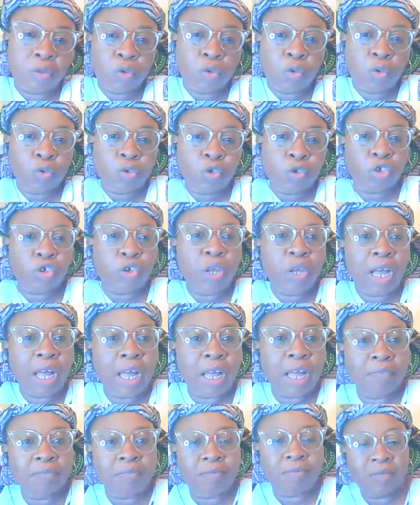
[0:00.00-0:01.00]
So do you
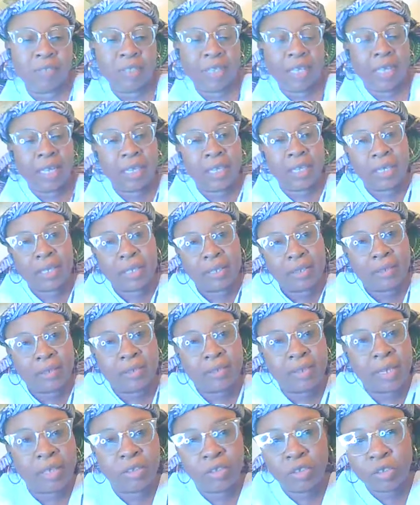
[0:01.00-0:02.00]
have like
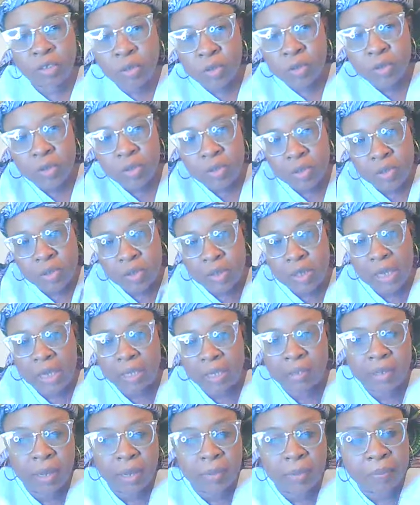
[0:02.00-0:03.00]
sessions
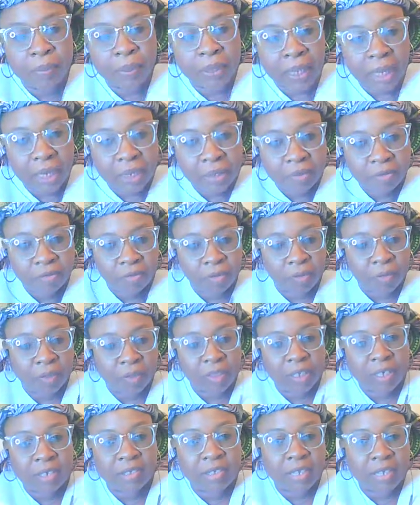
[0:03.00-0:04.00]
that are planned for
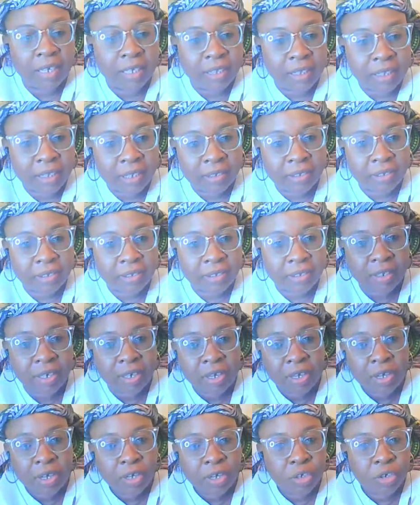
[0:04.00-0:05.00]
things like this?
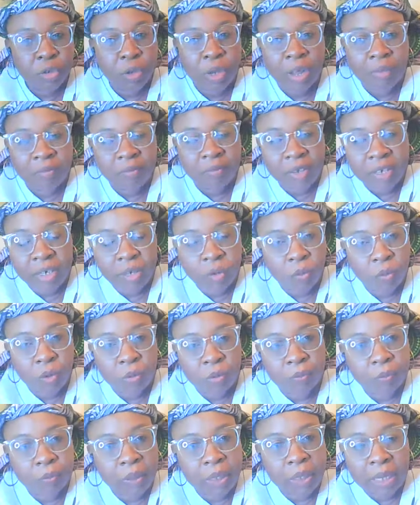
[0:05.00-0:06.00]
Do you have
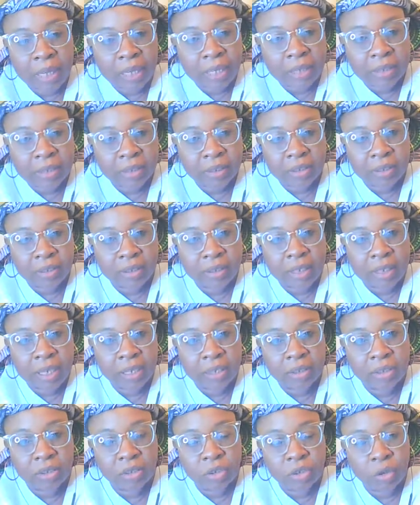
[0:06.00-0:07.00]
anyone planned
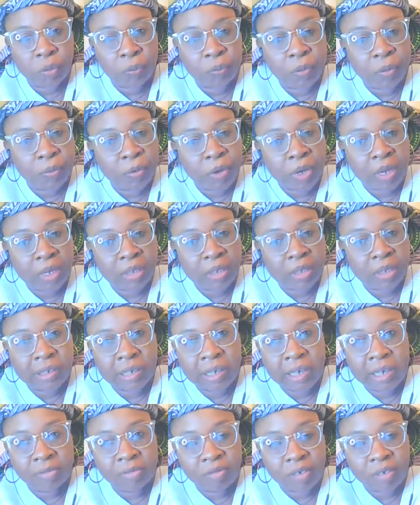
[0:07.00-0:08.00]
that, people can
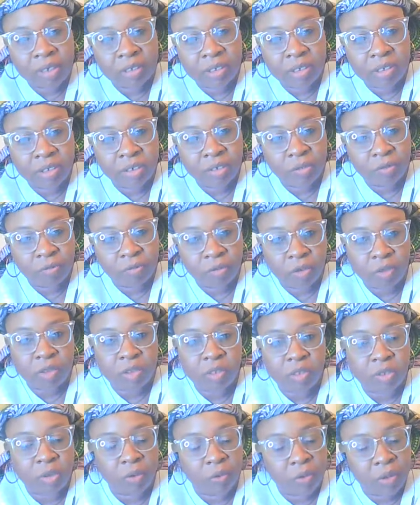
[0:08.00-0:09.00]
take advantage of?
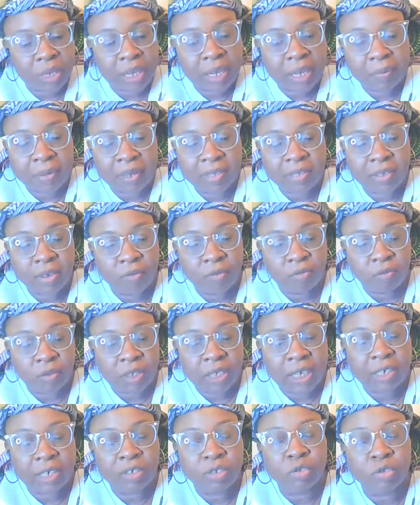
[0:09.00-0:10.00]
Because someone like myself
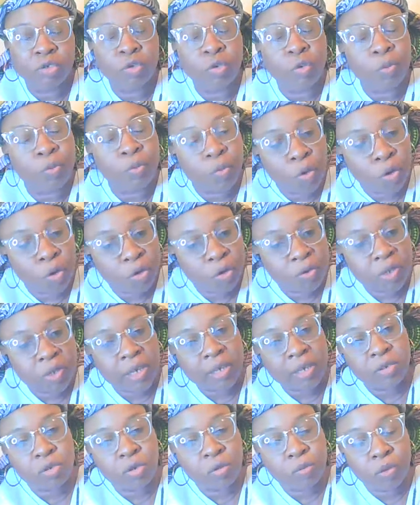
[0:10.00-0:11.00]
would like to know more. You
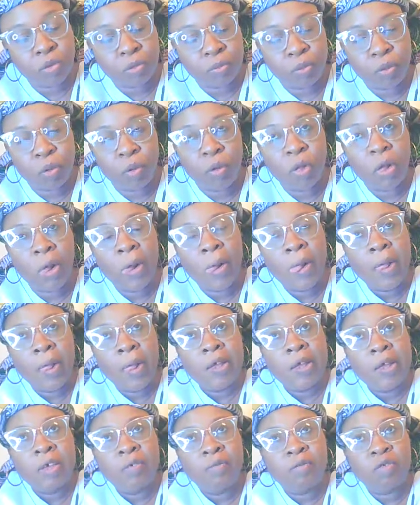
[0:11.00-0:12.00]
said so much, but
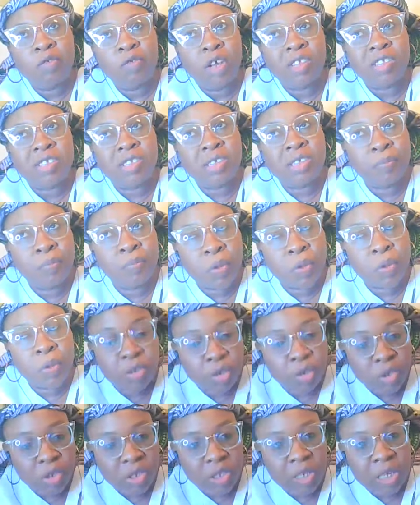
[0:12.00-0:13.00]
if as simple
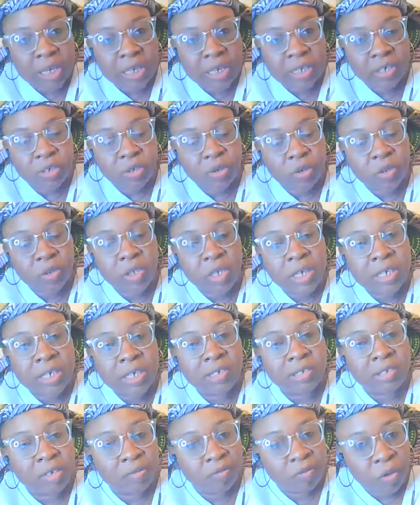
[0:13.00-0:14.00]
as you're saying
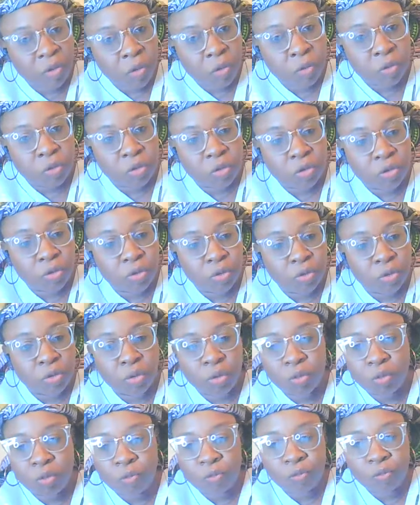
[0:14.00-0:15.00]
it's difficult to do.
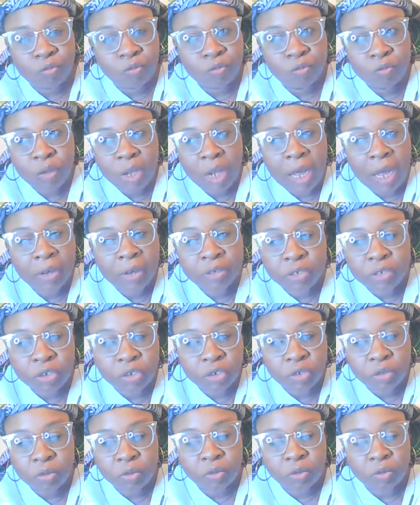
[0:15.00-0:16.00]
So how do
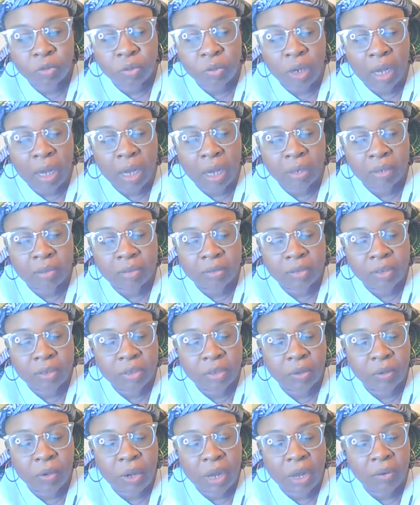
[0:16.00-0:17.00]
you,
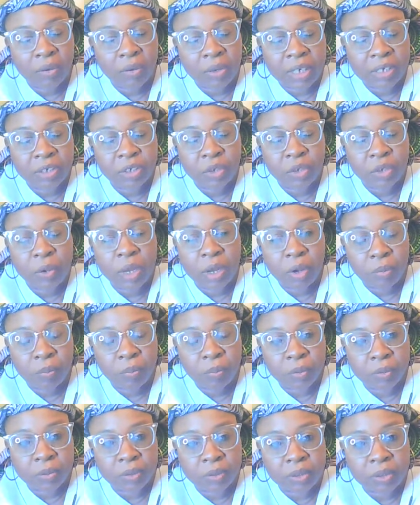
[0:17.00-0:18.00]
how can you
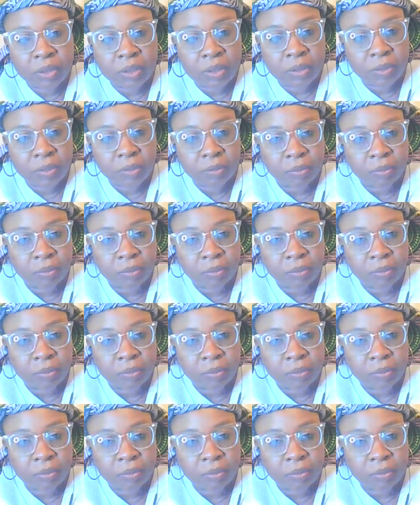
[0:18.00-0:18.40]
help us?